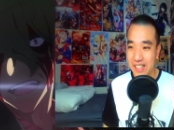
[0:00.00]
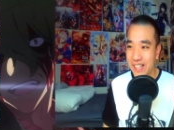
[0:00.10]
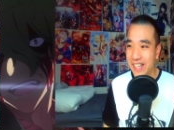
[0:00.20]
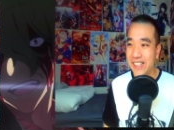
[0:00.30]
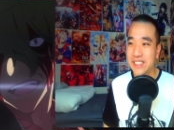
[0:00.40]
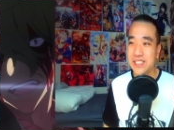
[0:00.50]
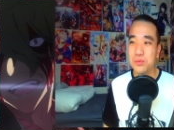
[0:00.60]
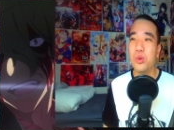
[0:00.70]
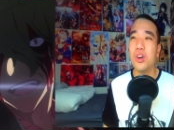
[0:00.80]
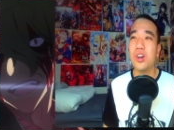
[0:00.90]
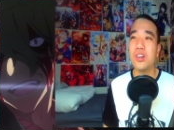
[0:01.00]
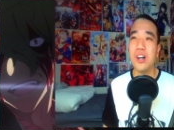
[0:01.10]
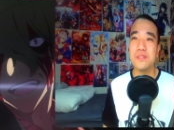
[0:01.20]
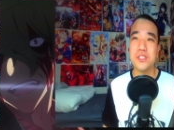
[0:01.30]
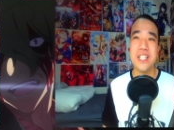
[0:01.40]
in this world
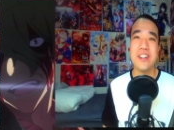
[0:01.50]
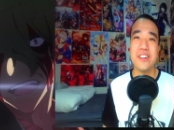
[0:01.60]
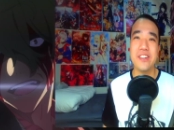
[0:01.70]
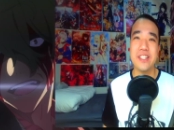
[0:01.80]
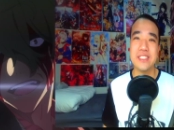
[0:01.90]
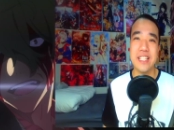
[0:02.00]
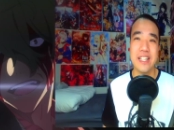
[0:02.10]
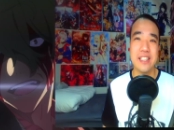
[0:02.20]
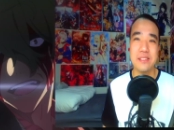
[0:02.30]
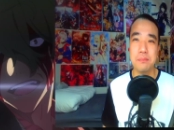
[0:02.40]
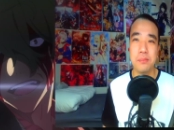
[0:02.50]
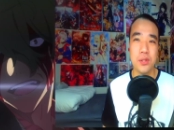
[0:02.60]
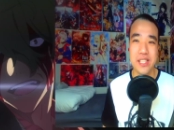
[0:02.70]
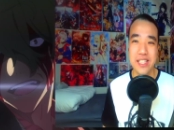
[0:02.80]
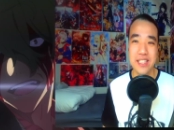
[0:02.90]
of terrorists and
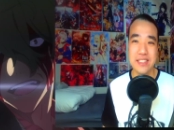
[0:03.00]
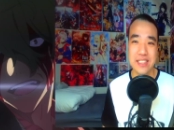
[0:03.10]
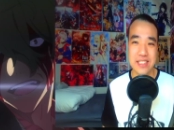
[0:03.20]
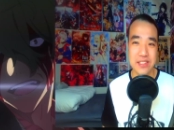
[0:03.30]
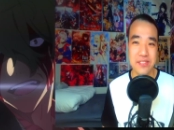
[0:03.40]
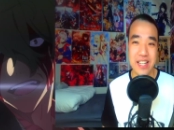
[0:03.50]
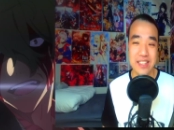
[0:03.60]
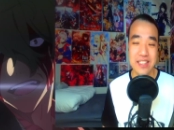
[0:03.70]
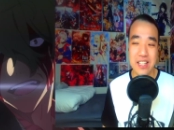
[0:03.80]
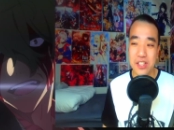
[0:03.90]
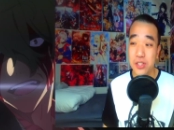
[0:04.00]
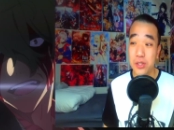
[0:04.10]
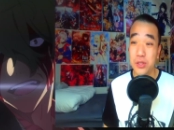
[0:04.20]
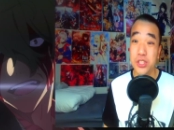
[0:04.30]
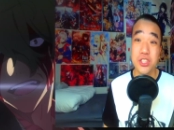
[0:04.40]
police and some of that
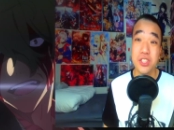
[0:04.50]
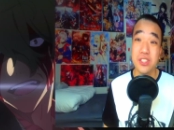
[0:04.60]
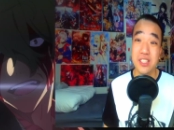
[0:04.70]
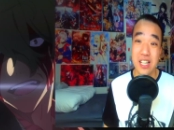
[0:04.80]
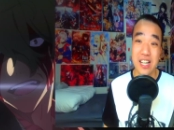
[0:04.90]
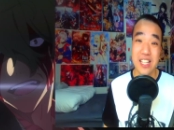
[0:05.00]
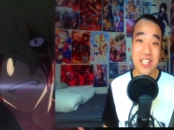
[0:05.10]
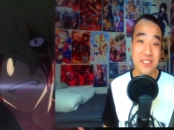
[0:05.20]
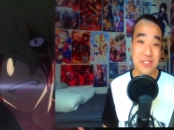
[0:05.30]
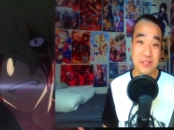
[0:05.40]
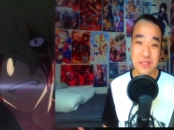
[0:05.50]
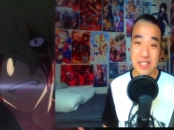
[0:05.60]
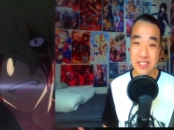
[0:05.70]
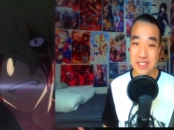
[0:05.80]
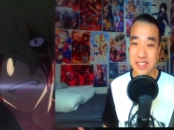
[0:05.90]
you should not even be
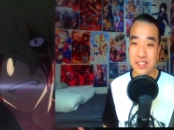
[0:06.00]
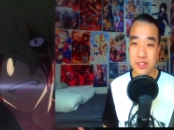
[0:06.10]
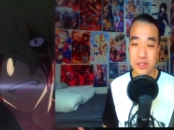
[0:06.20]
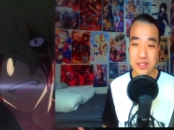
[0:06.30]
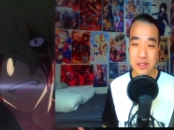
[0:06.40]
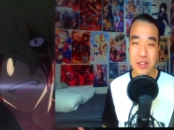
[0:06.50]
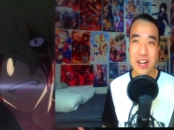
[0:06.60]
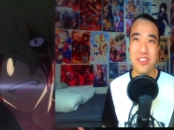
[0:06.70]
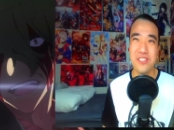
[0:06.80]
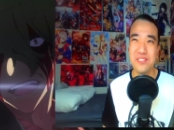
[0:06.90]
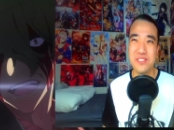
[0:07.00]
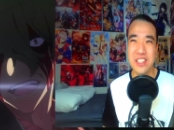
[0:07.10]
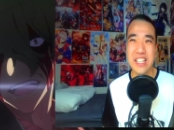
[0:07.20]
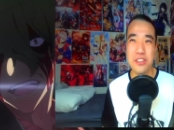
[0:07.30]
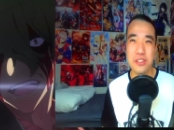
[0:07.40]
considered using well you
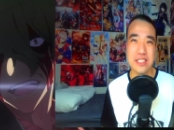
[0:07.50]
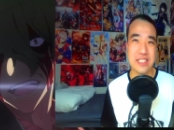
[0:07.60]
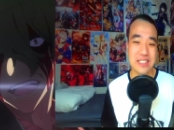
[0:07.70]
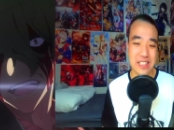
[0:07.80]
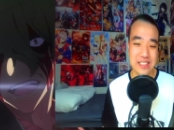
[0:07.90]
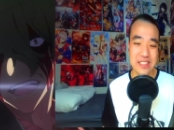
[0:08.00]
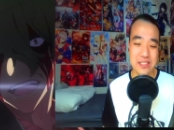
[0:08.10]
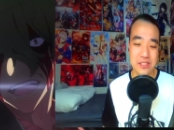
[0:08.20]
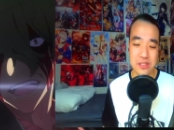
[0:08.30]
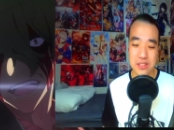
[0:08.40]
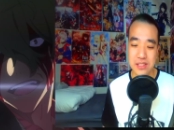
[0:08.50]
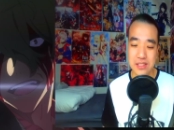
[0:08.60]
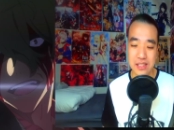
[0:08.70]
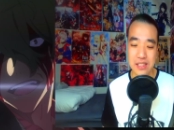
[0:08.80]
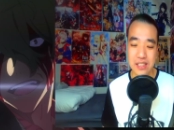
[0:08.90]
can use a stun
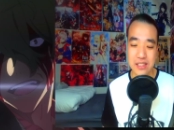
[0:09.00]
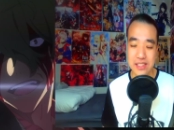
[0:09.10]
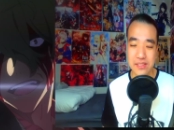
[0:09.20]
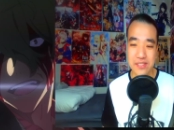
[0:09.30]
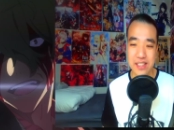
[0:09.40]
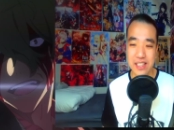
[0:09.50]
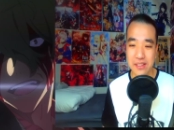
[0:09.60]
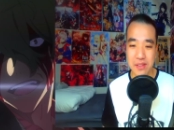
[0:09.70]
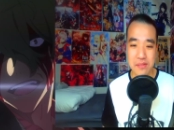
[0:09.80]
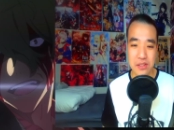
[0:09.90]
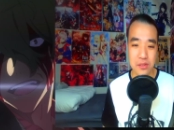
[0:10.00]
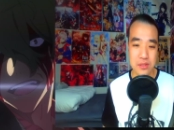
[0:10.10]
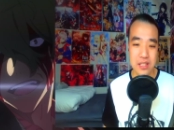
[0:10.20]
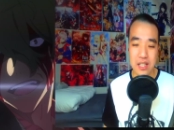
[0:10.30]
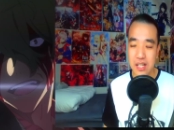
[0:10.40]
stun gun or something like maybe
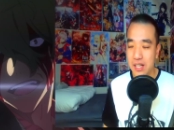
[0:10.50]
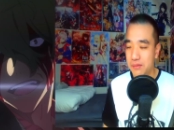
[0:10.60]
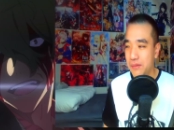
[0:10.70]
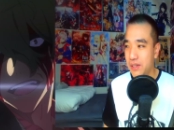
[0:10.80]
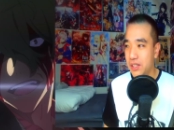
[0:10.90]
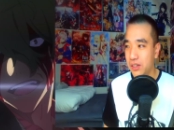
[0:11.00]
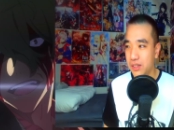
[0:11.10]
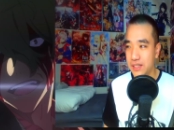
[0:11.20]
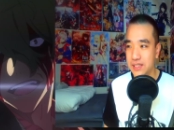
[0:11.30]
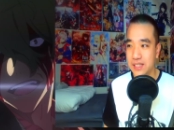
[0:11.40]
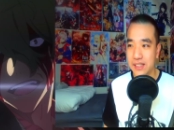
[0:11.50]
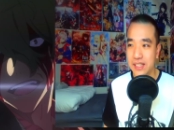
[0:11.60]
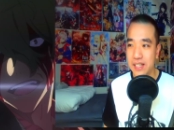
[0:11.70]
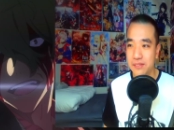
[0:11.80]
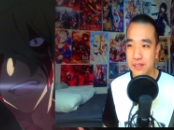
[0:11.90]
use maybe you know like stun
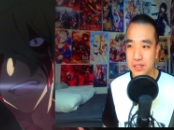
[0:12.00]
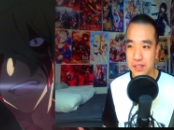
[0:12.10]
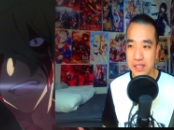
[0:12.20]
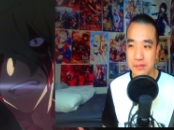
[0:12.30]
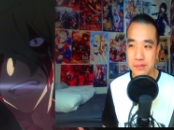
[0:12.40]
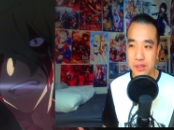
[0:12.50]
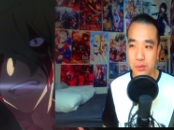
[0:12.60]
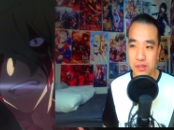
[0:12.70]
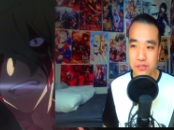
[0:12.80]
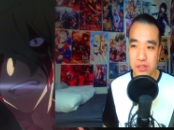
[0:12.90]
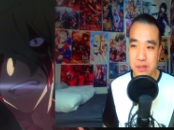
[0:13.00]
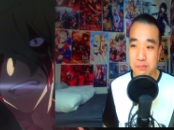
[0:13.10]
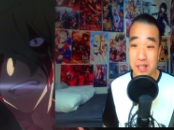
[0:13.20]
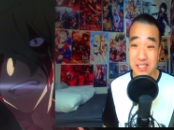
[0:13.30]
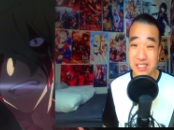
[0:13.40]
them so they can make a run for it
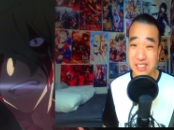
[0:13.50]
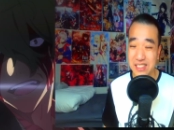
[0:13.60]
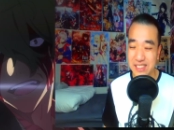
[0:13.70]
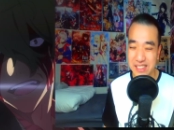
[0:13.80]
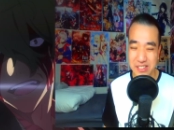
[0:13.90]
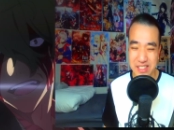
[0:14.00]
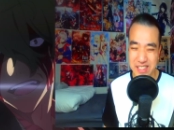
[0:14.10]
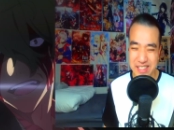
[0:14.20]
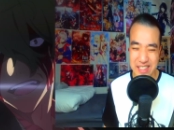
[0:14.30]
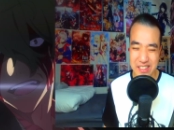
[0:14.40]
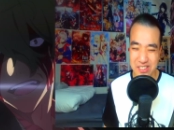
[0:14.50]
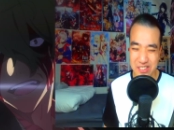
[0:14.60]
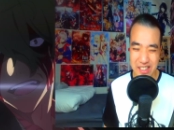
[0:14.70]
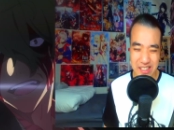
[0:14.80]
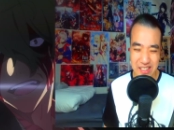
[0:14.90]
but seriously chisato
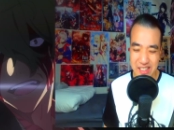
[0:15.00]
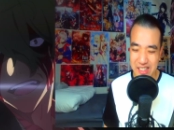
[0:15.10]
like